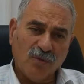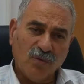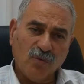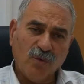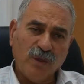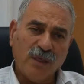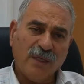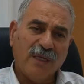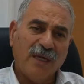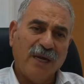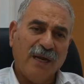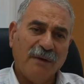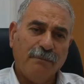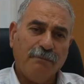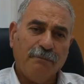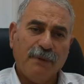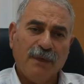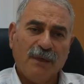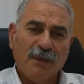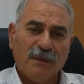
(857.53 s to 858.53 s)
we can
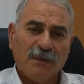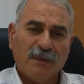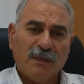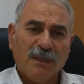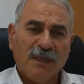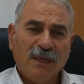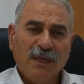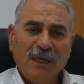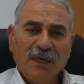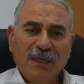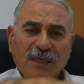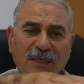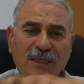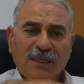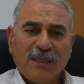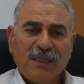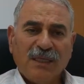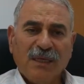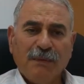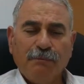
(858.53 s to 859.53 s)
build
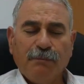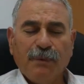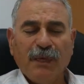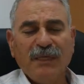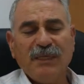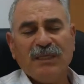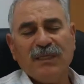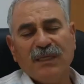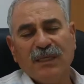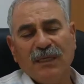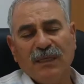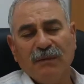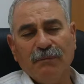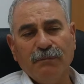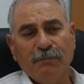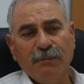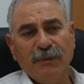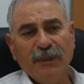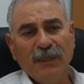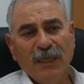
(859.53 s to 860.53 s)
step by step